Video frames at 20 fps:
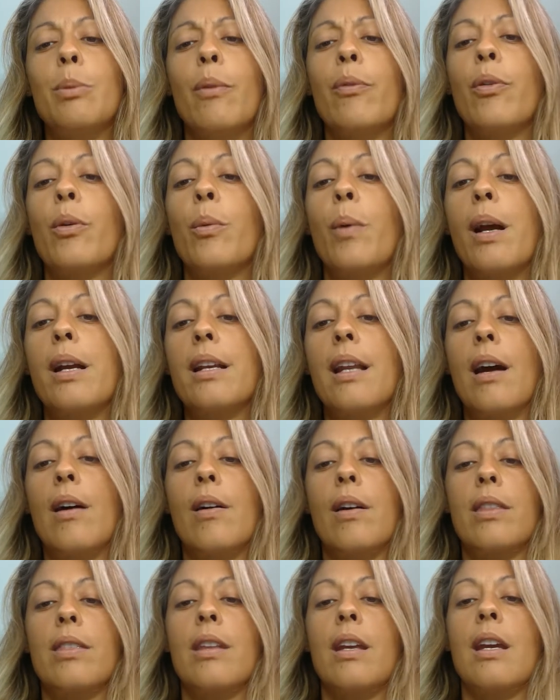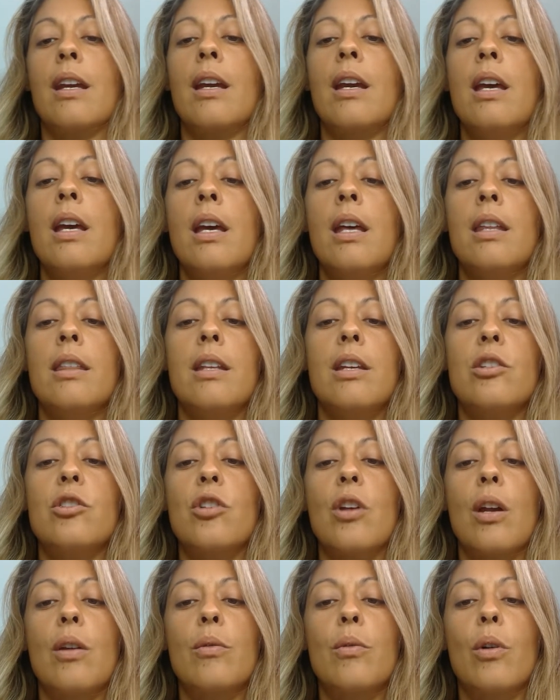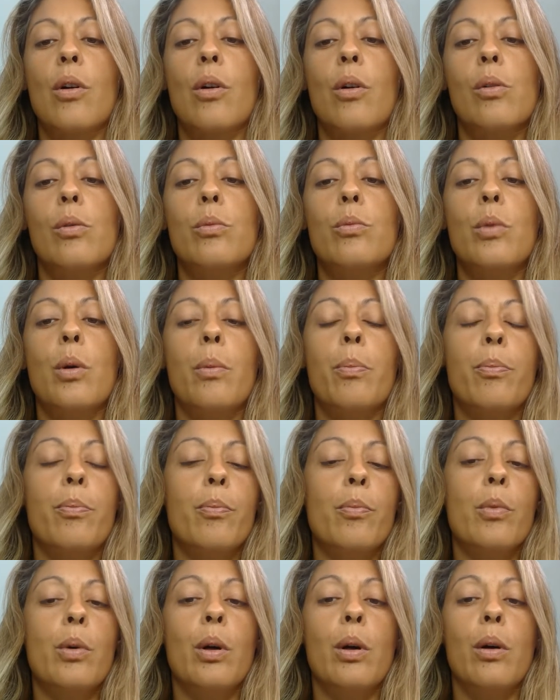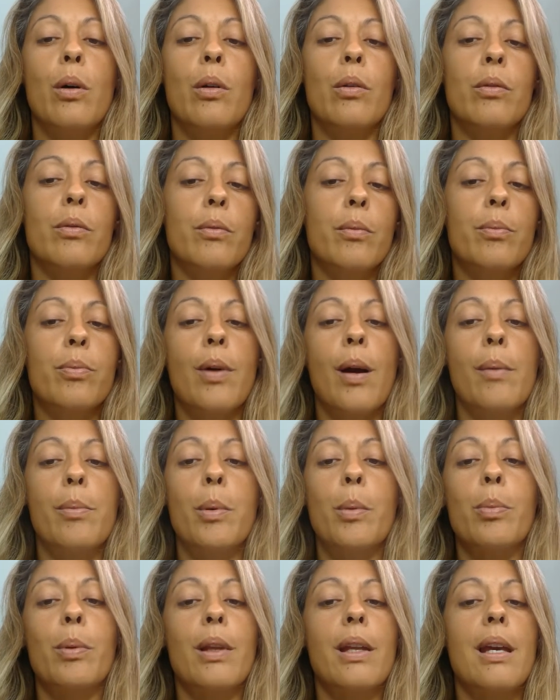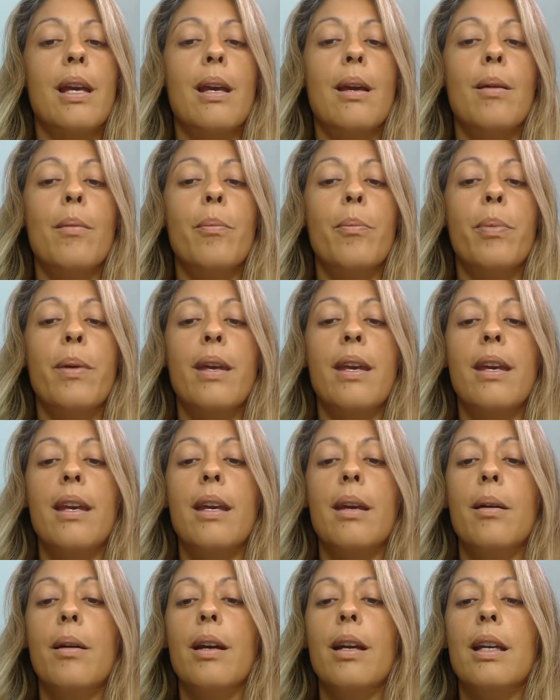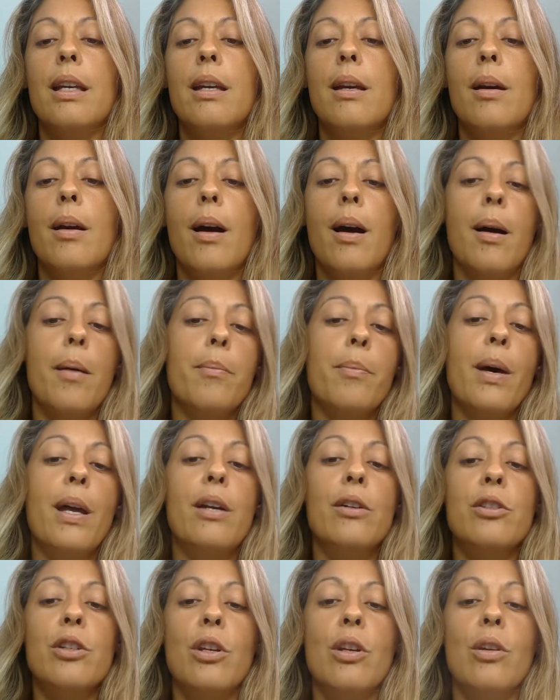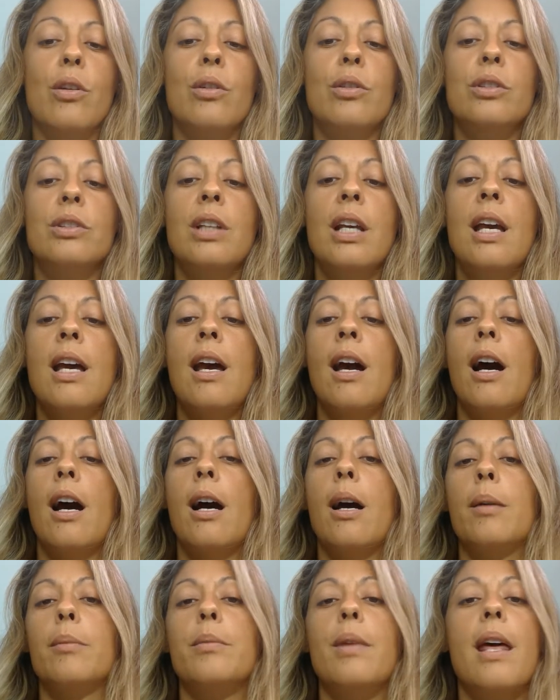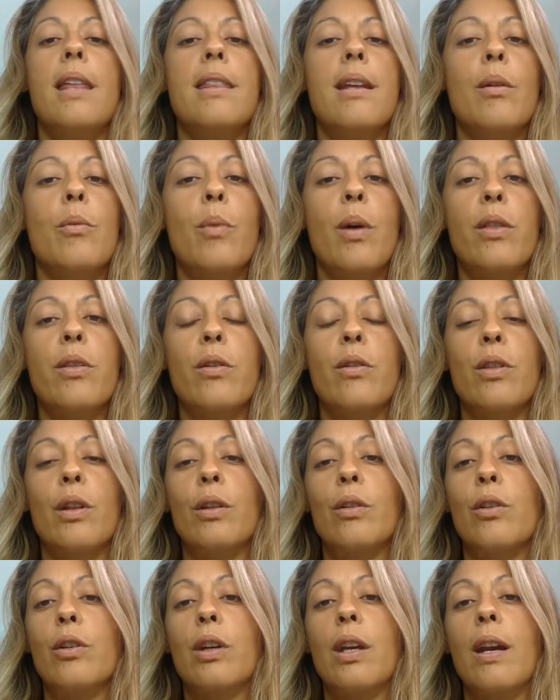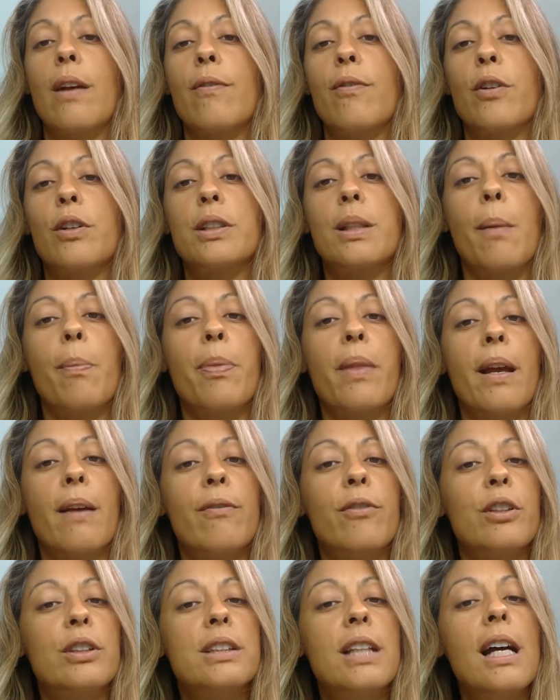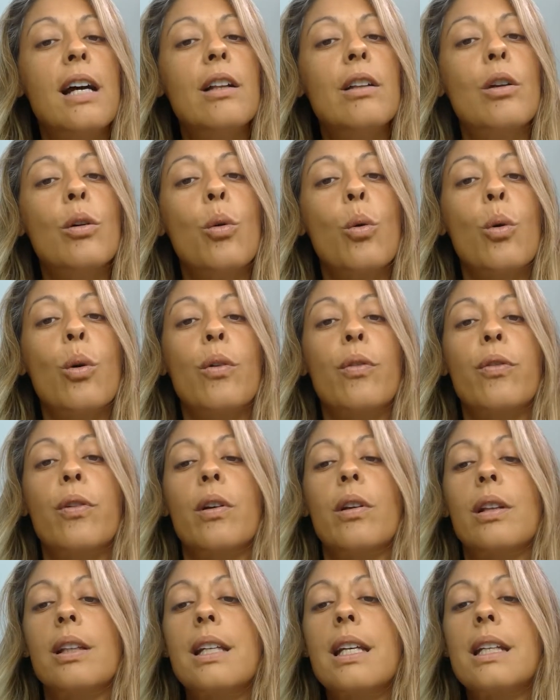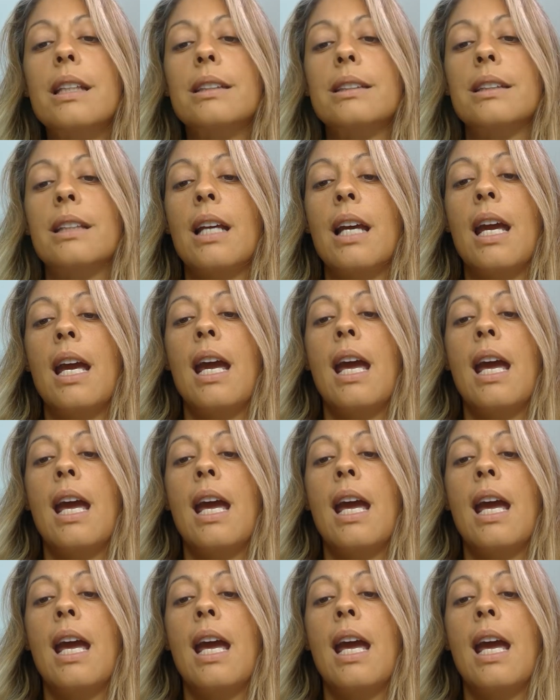But for right now, I think that general will probably be better to use. And then whether they're looking for something for sale or for lease.